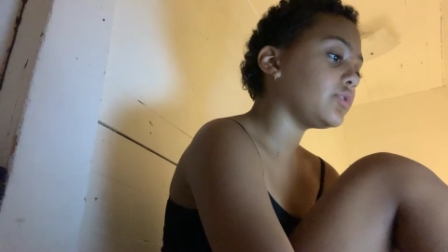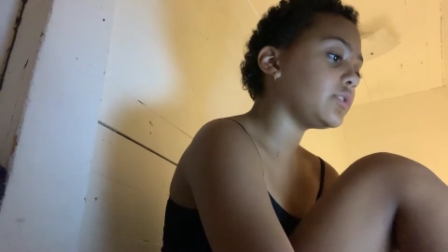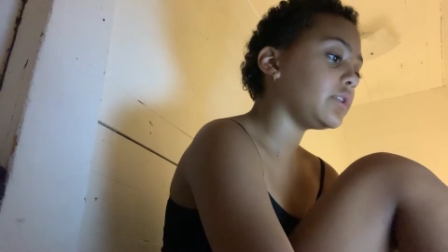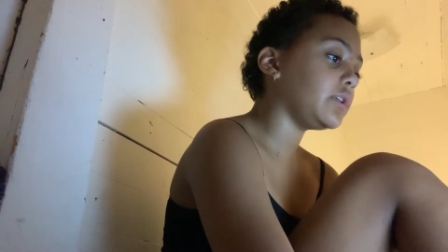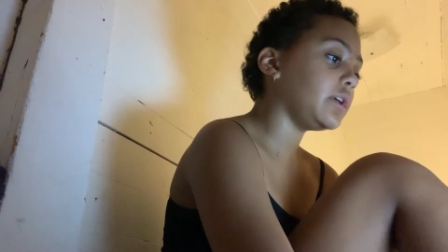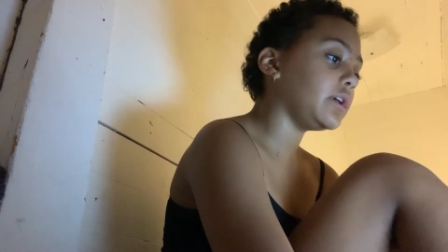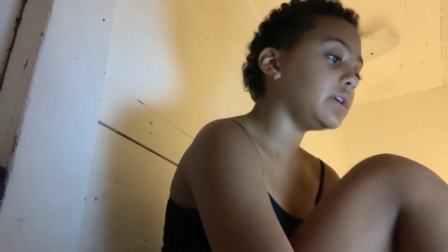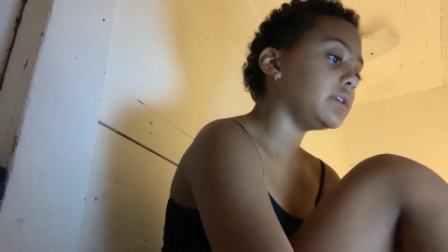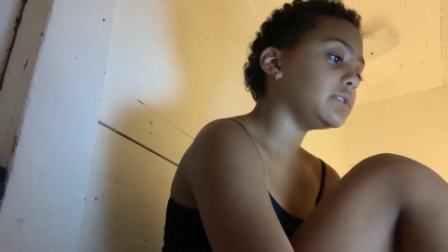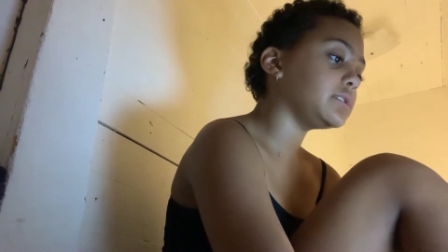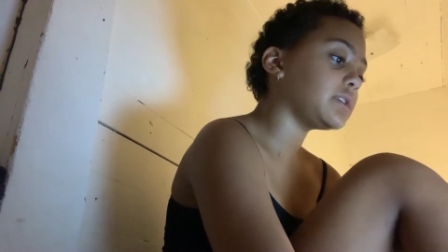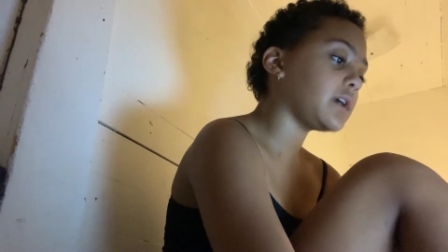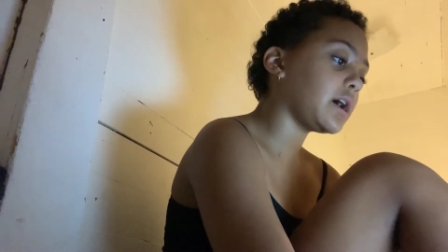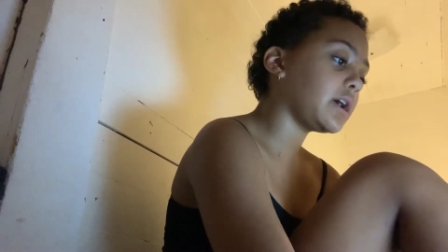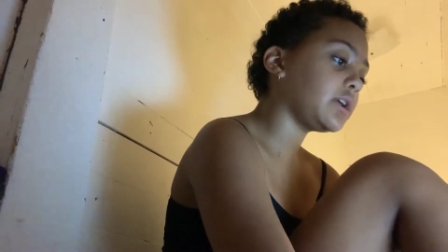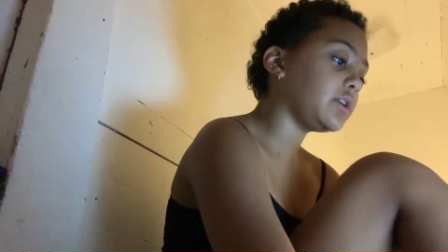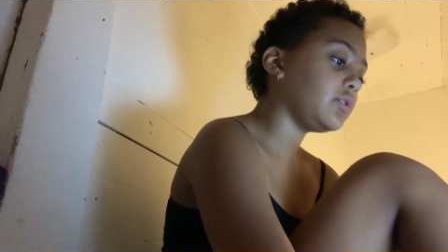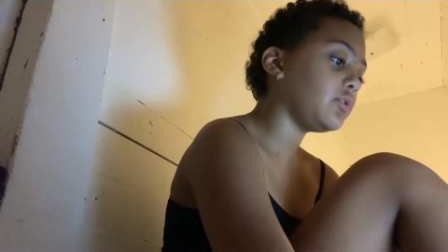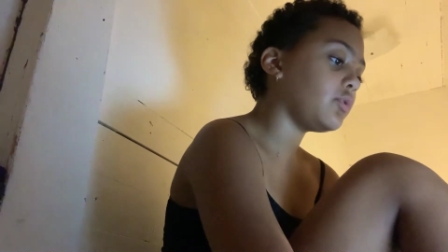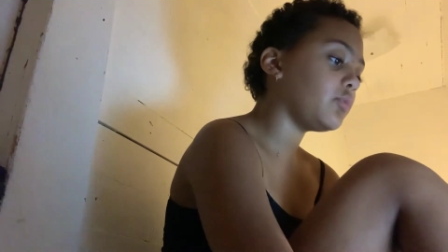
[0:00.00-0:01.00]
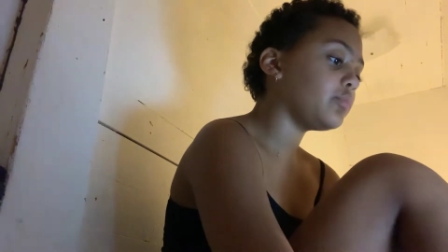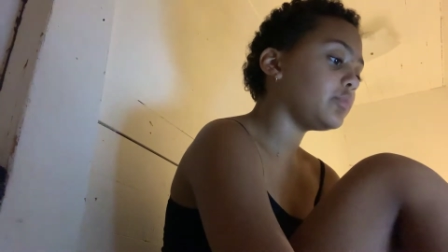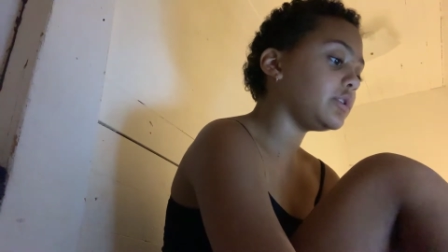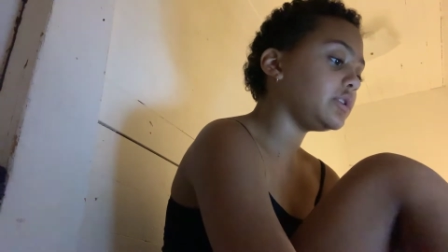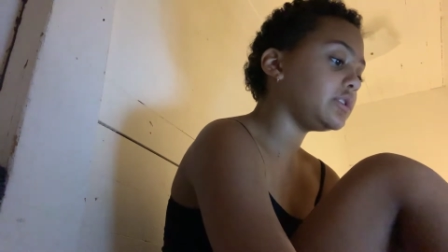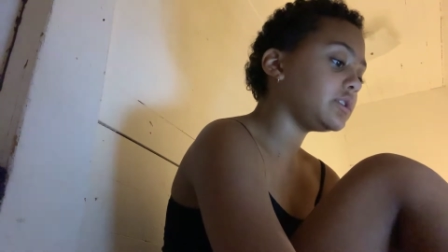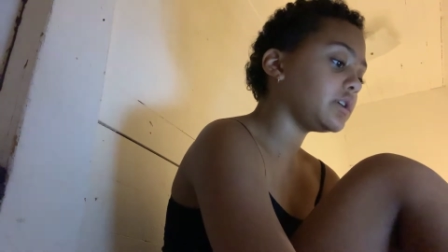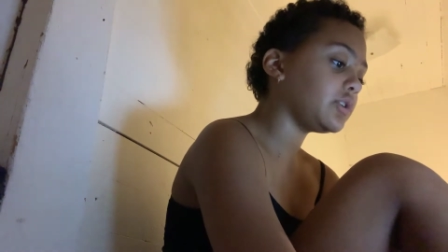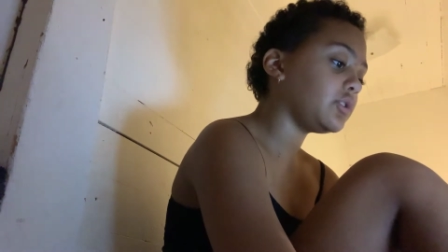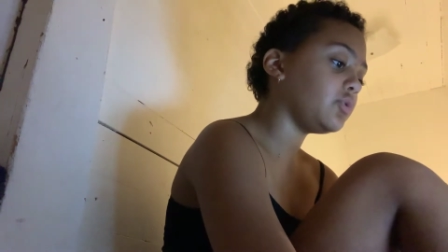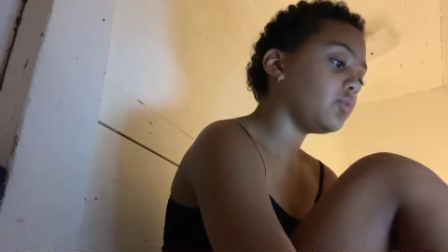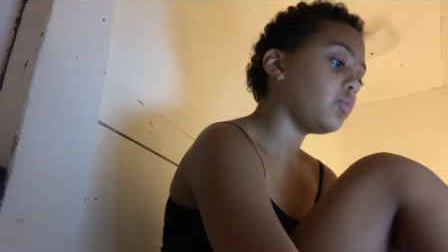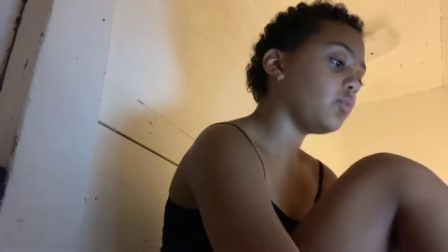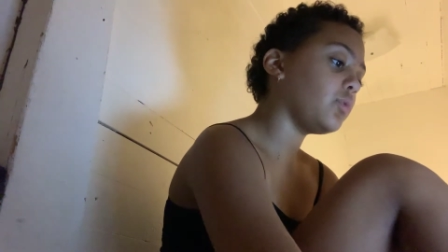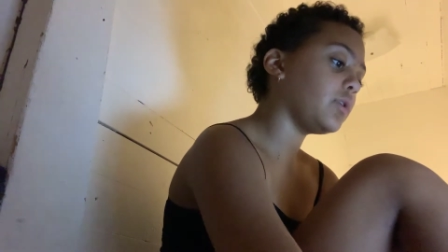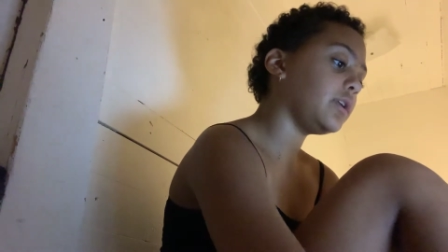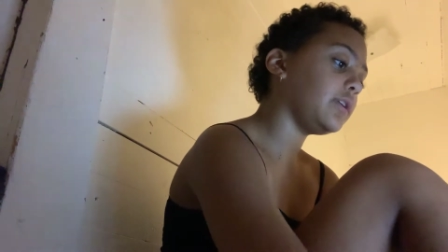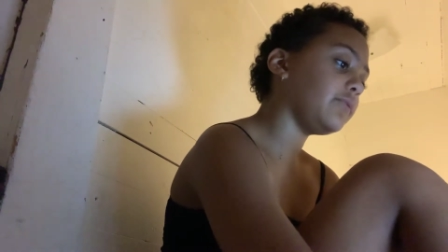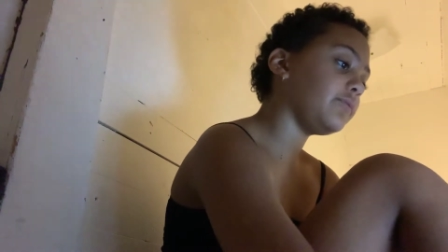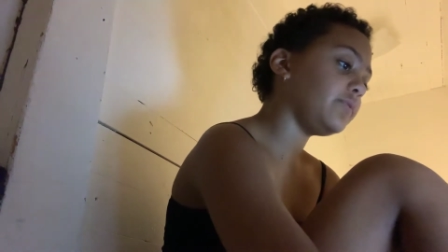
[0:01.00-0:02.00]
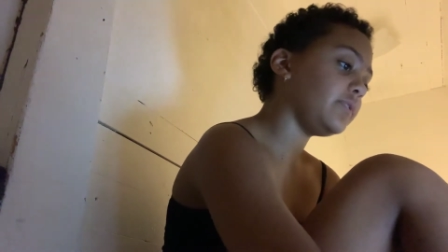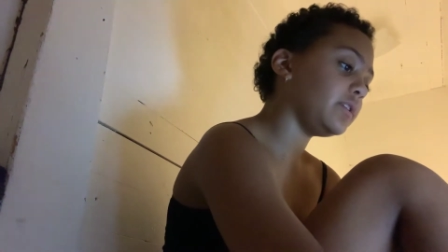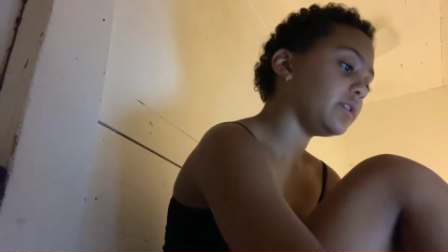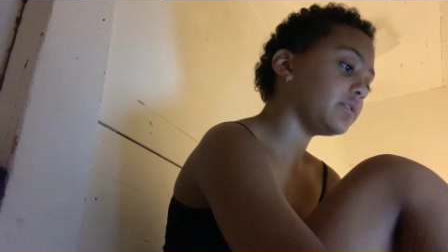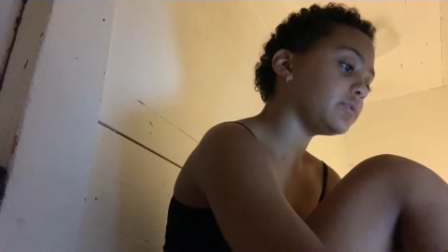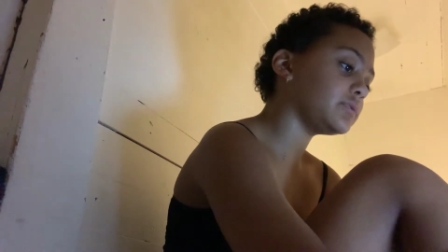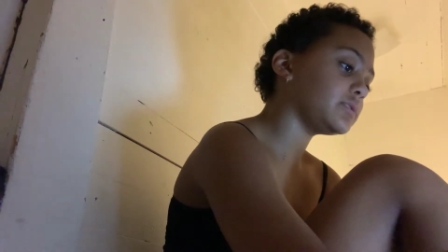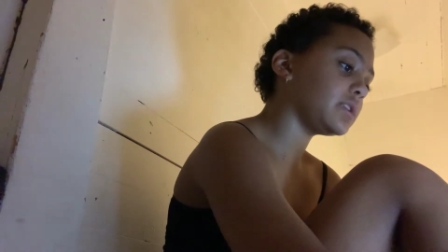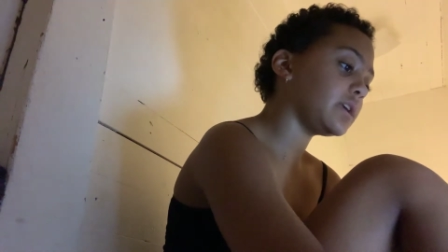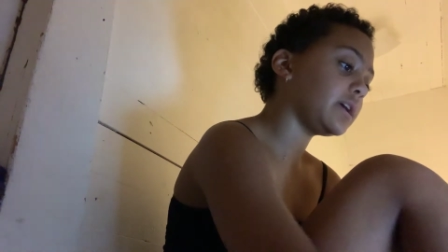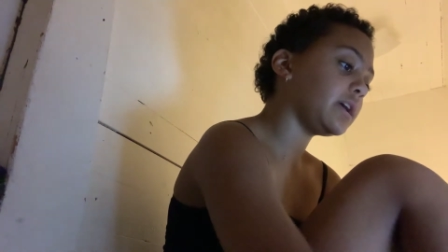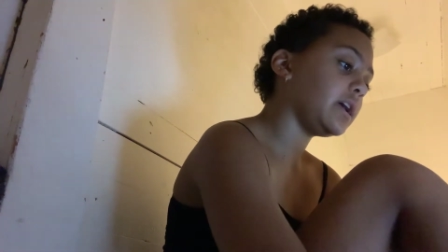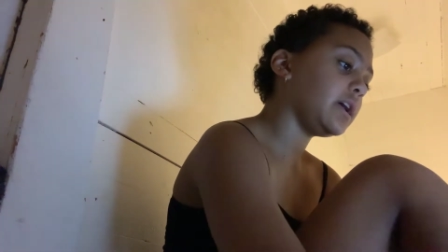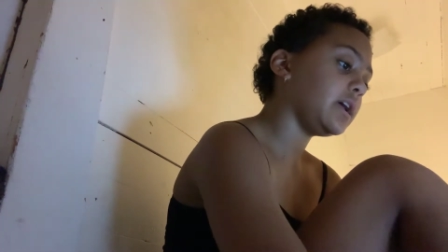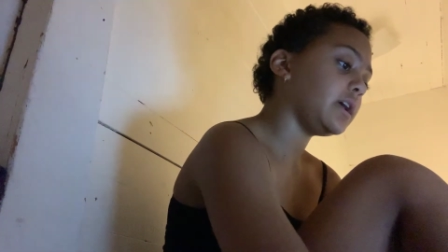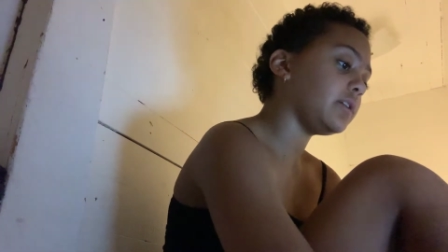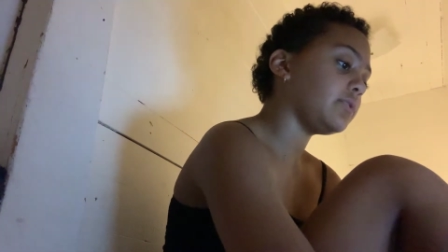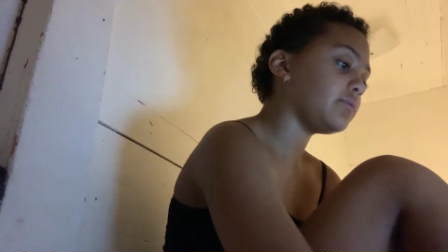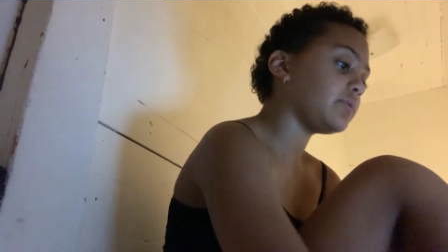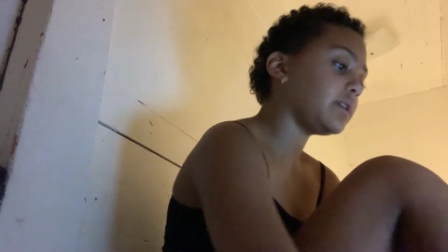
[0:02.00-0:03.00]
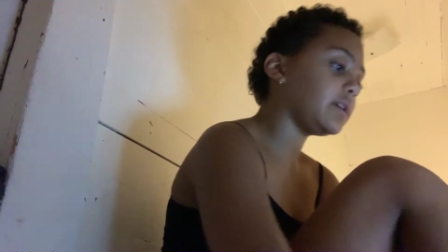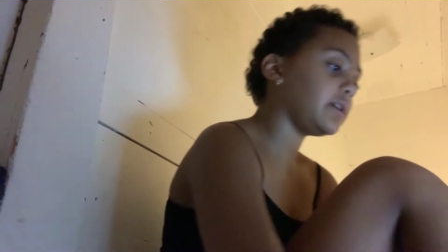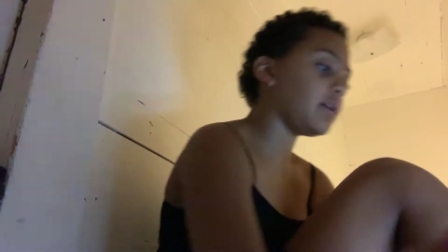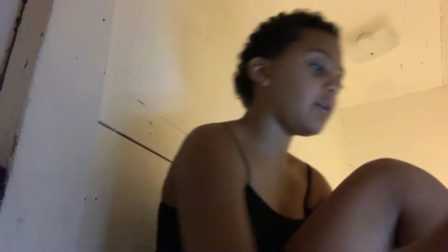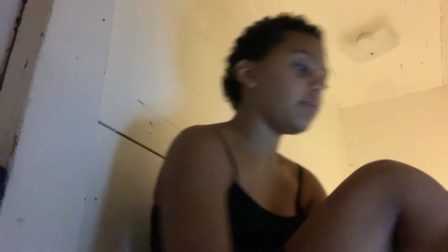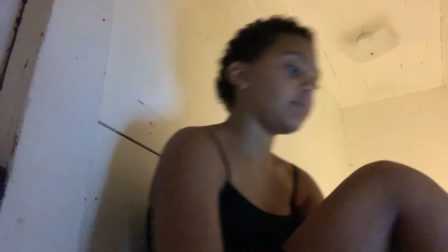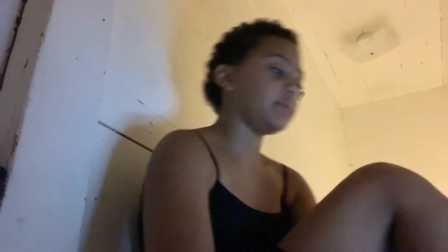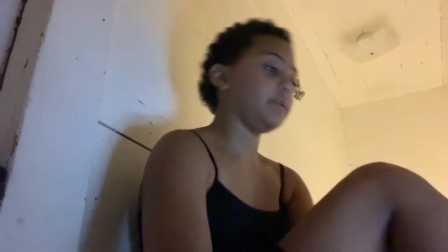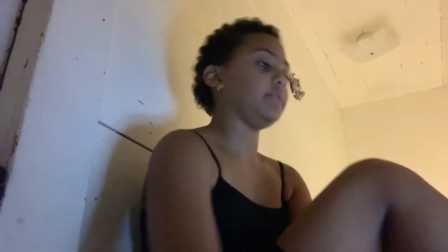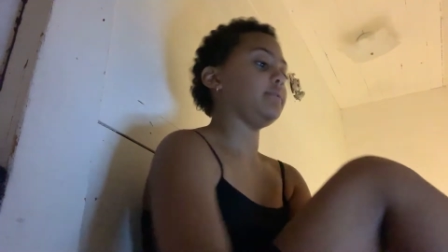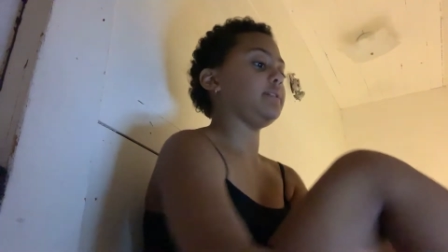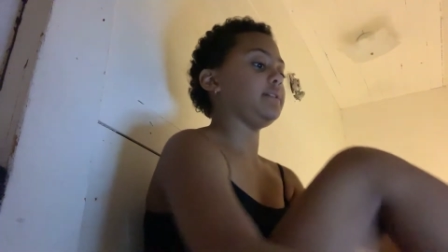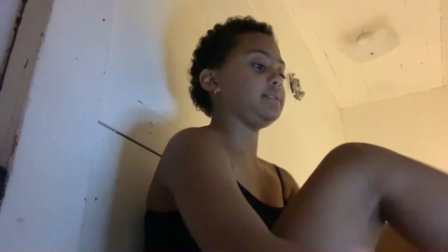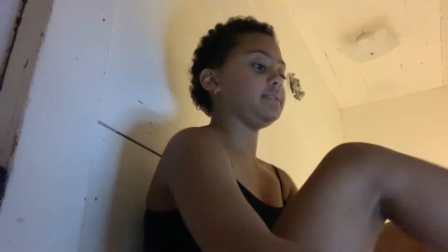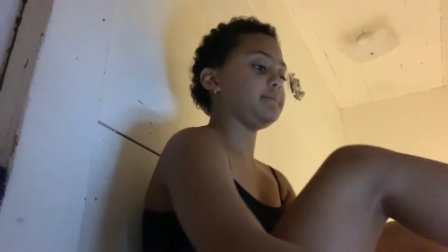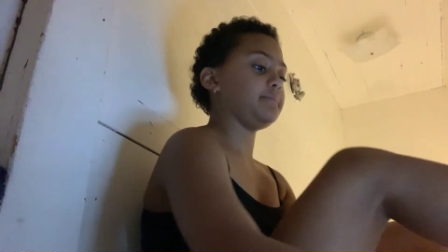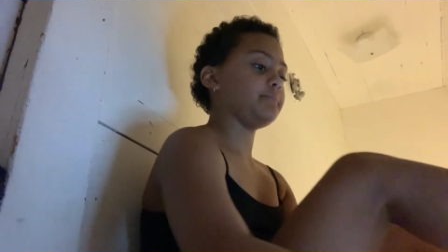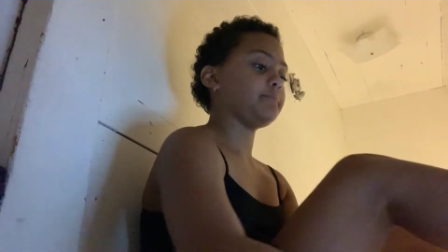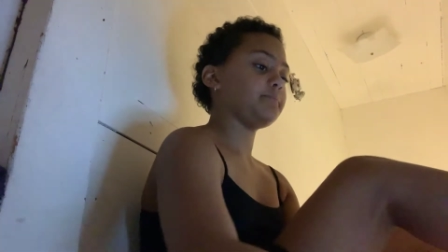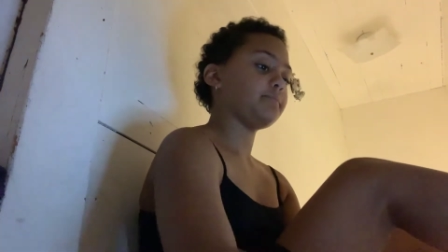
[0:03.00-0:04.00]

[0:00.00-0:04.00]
really is. I can only tell you what it feels like. And right, oh, here it is.